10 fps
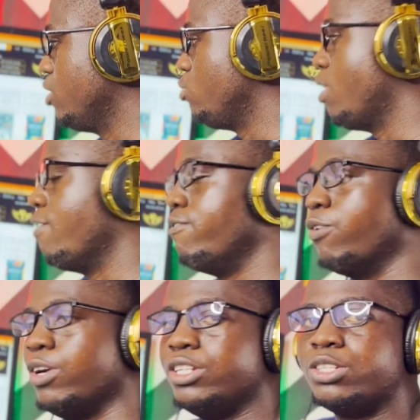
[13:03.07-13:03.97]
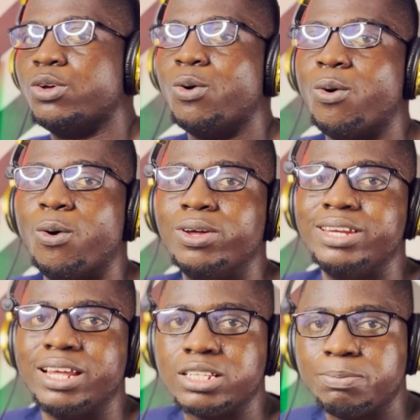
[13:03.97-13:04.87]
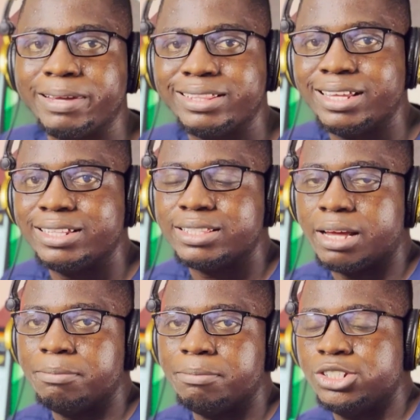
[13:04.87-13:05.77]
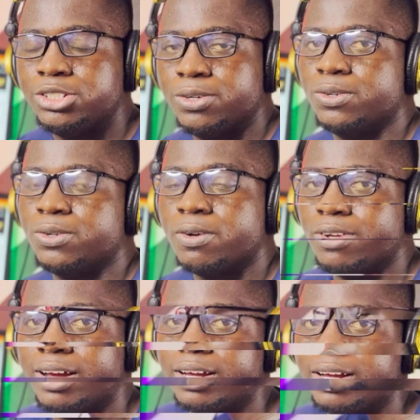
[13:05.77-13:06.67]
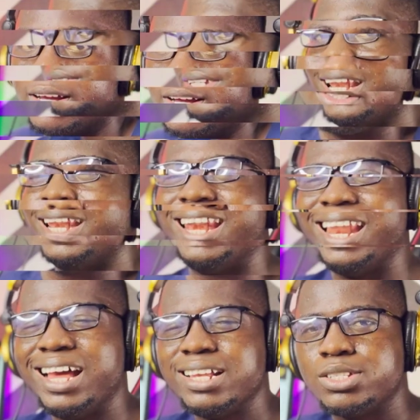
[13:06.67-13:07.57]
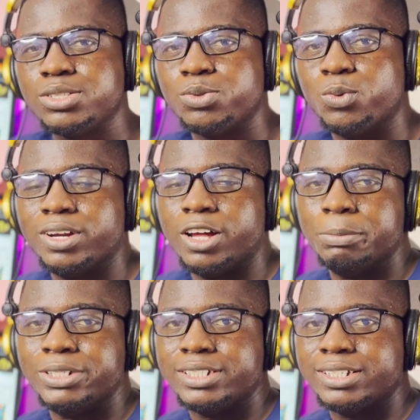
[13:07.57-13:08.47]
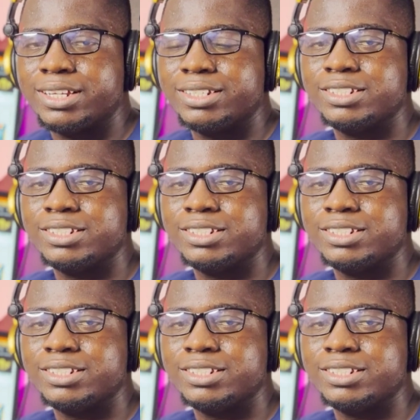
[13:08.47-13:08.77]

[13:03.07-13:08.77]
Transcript: To avoid unexpected termination of your account. The last one I'll be sharing